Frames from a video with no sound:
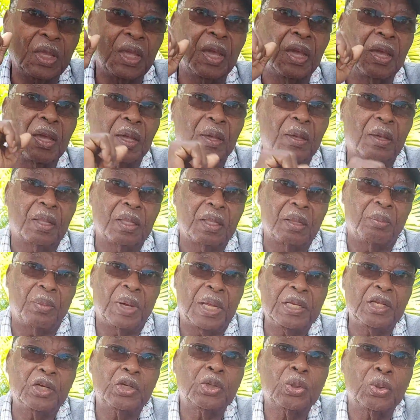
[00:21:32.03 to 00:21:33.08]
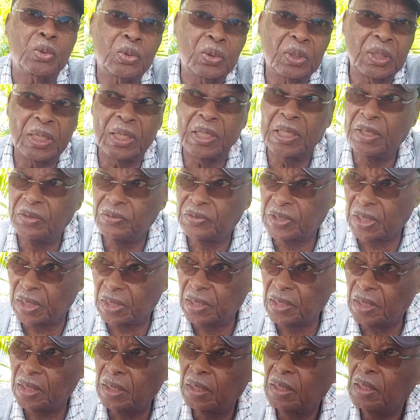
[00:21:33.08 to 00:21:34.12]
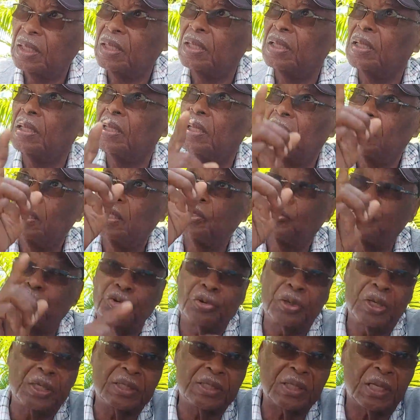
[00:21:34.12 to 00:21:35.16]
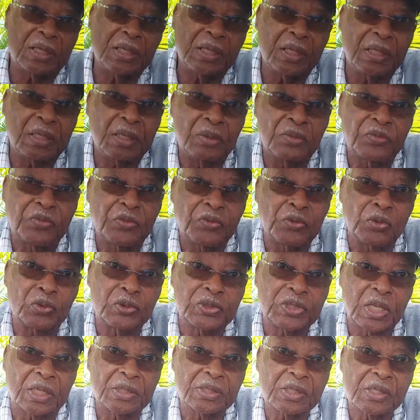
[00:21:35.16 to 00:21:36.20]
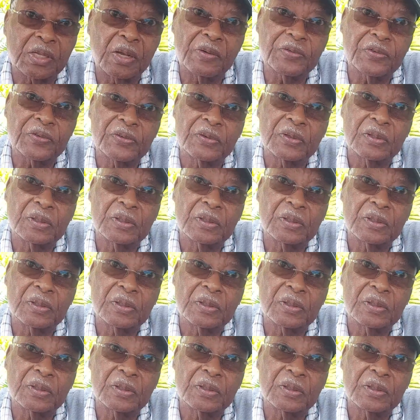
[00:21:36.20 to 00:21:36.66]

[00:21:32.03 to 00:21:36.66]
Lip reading: Yeah, the manikou, he lives in the trees and eat the fruits and stuff.